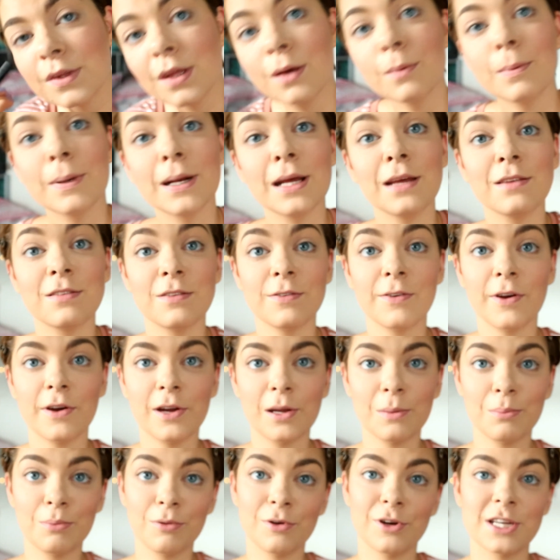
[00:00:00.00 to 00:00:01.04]
but it is a
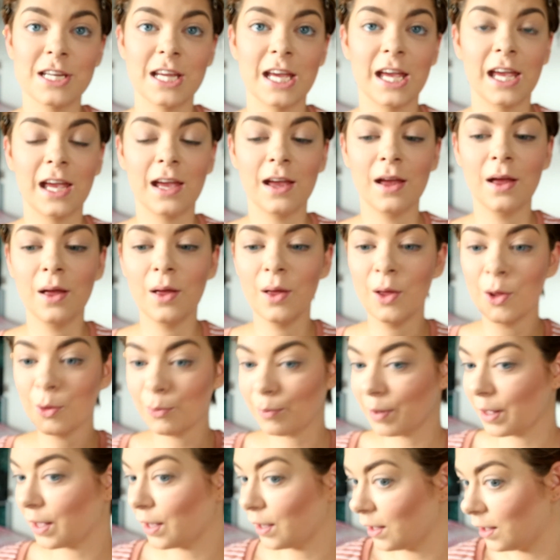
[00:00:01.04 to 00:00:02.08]
very pretty
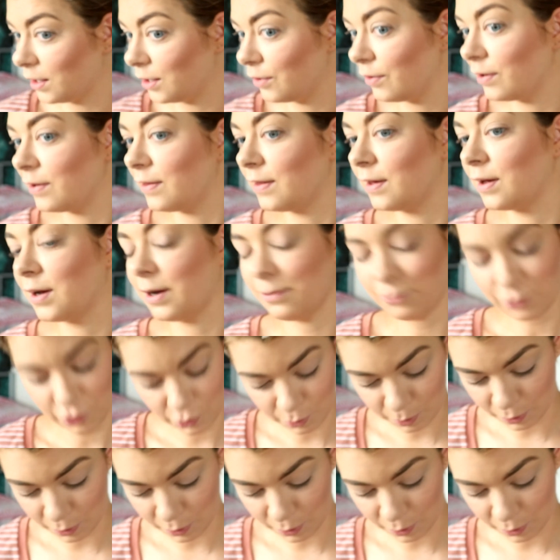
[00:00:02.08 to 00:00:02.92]
pink colour. I think I've just